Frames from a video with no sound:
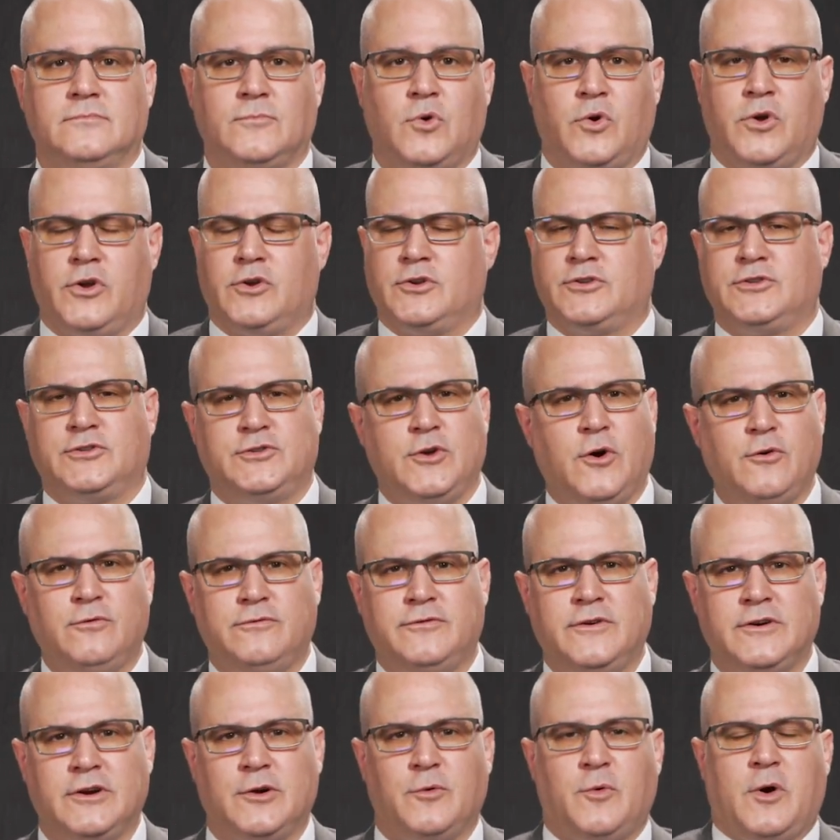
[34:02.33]
or your
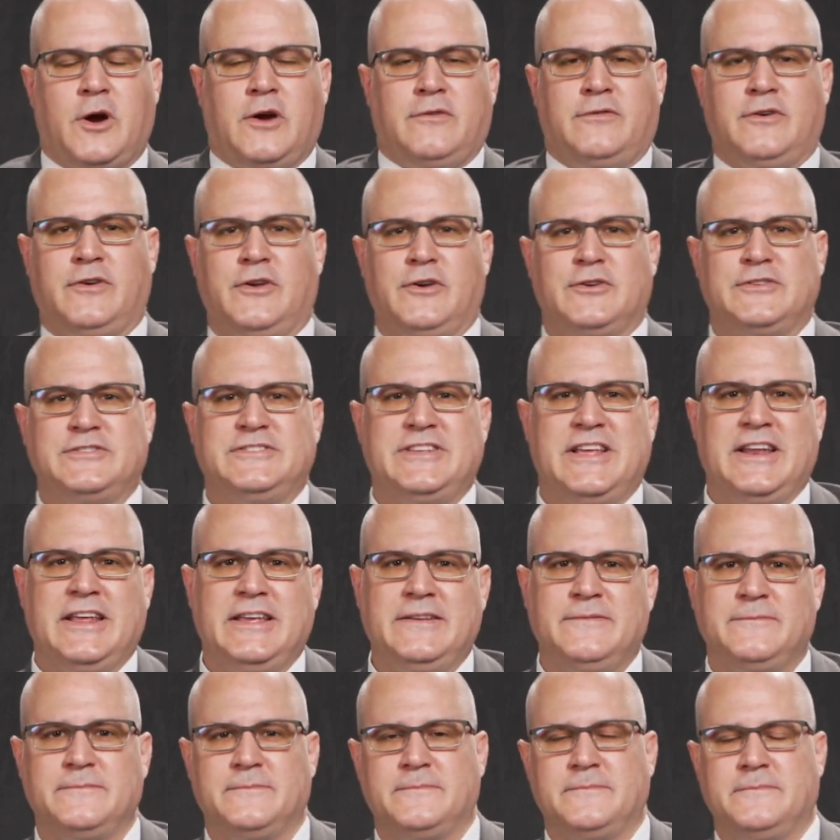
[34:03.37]
sofa or wherever you're
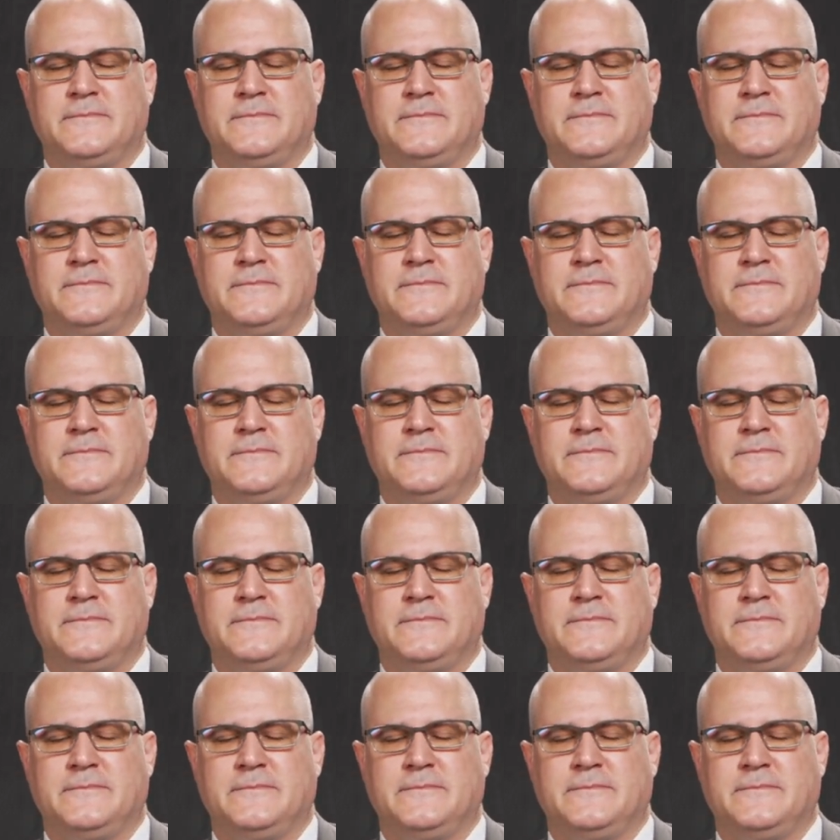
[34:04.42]
sitting.